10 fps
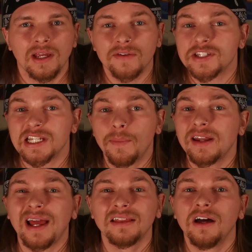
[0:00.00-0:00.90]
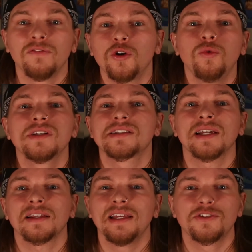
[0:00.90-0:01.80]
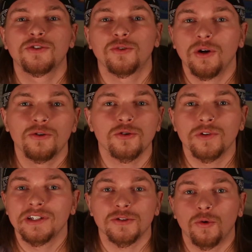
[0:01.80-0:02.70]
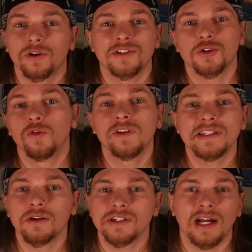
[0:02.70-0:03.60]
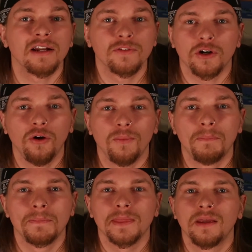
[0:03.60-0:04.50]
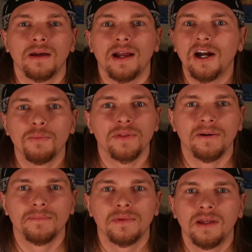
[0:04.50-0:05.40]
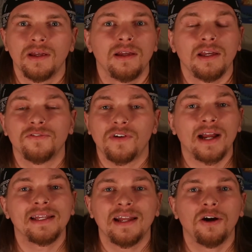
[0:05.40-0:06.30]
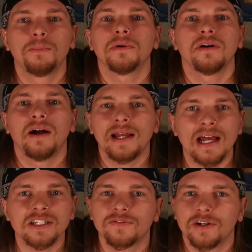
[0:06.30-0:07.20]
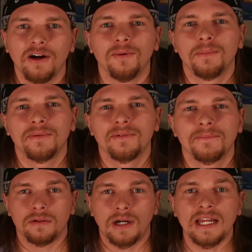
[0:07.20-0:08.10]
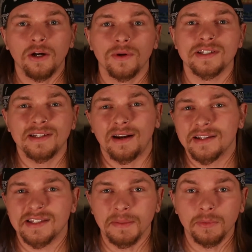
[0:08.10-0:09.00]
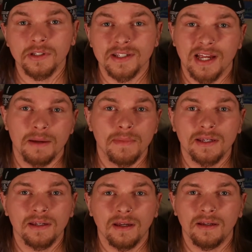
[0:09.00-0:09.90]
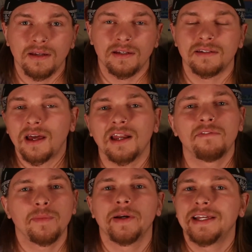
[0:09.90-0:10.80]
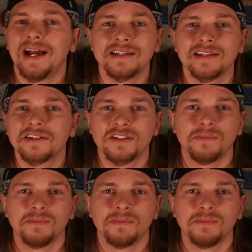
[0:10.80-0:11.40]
If someone I love who is sick needs groceries or a service outside of their home, I help them. If I need help, I ask for help. I know it's not as simple as I am making it, and not everybody has that